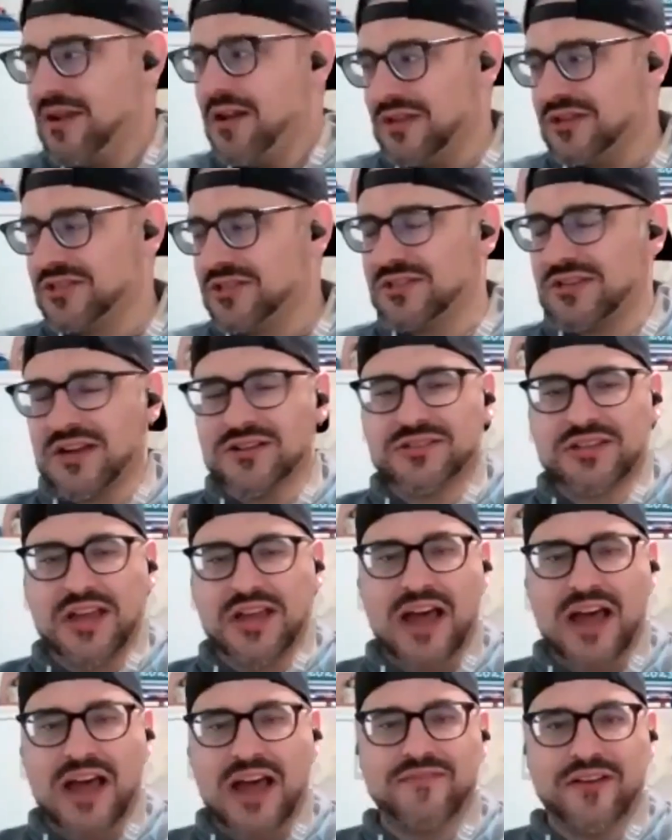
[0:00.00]
But this, this
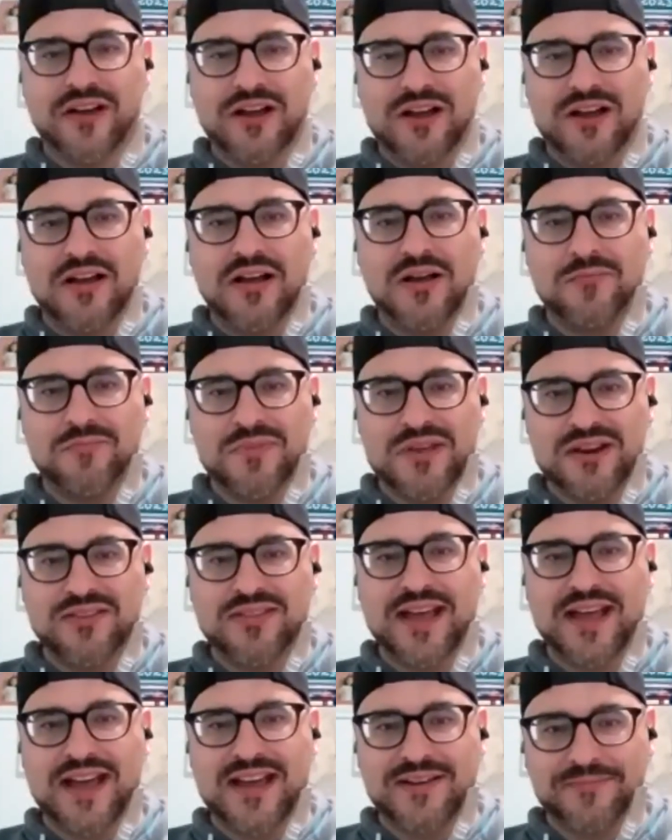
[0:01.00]
does have this uh, a
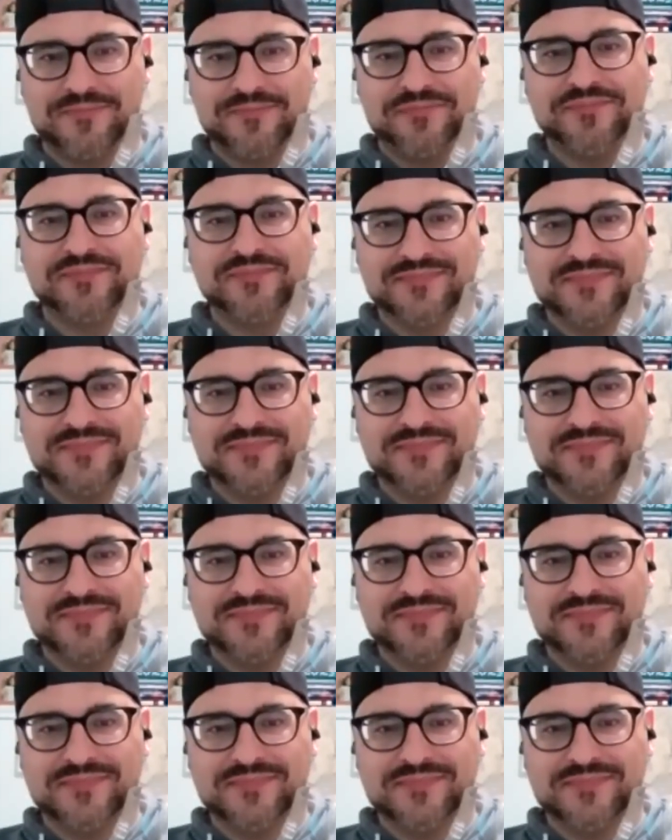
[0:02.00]
bit of that. There.